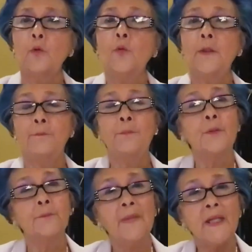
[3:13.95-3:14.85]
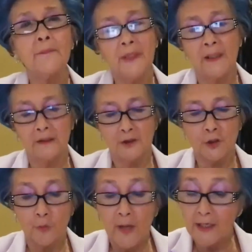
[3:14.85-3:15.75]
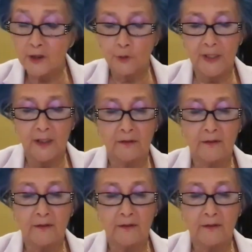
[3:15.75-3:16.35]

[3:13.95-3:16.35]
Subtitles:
would permit me to graduate